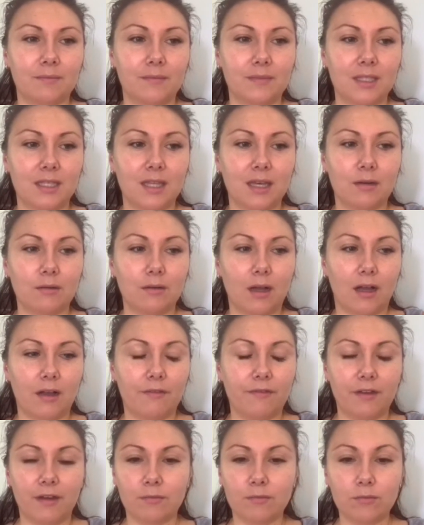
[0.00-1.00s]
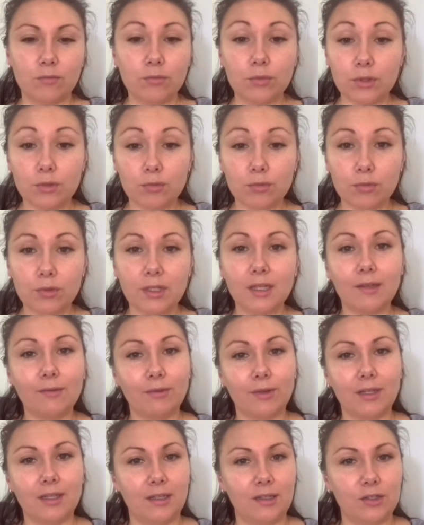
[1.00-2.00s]
So that I found was really,
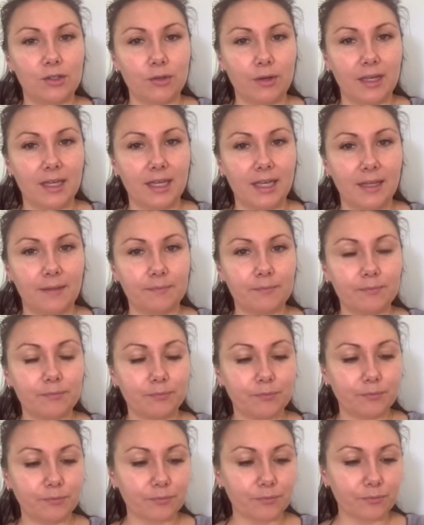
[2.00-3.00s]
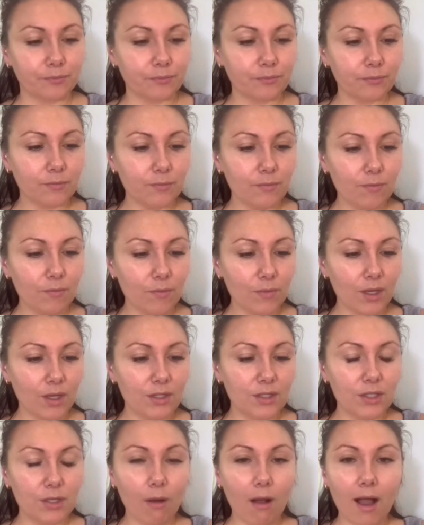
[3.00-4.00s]
really intriguing.
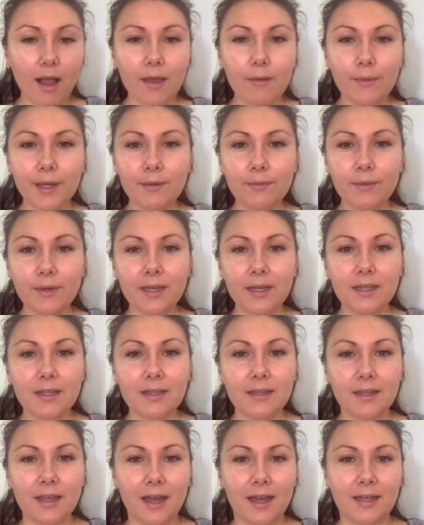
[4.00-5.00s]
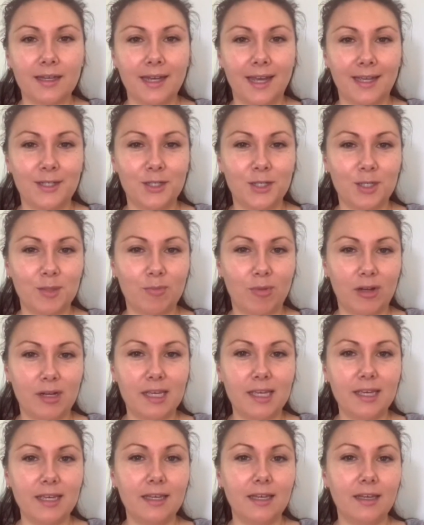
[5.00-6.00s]
So I went with Nature's
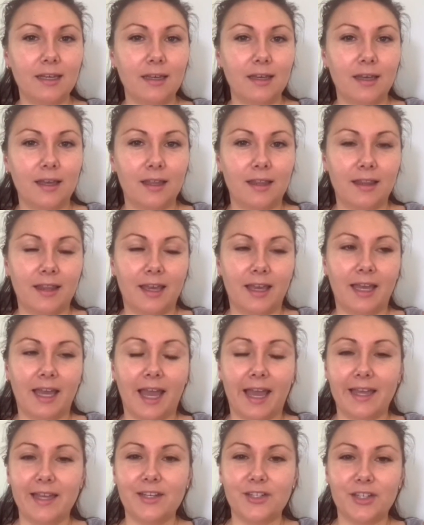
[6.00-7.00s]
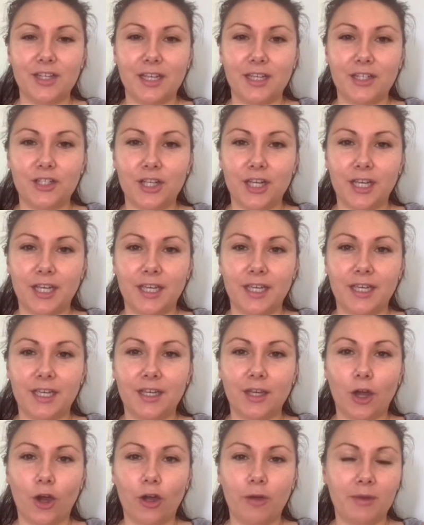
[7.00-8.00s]
Body, their
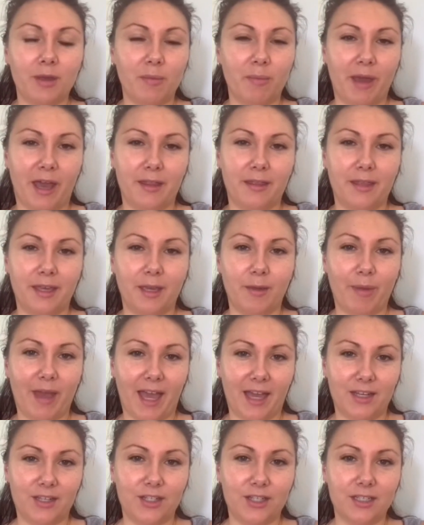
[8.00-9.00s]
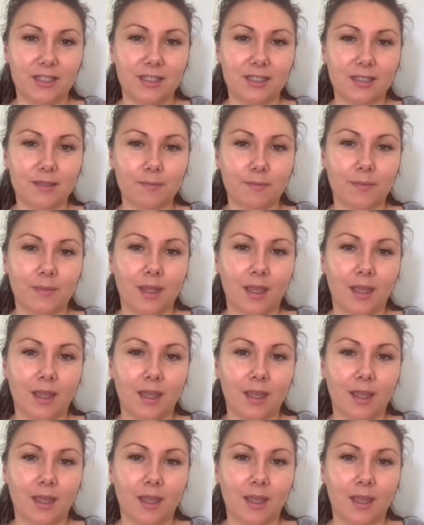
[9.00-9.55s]
HCG homeopathic patches.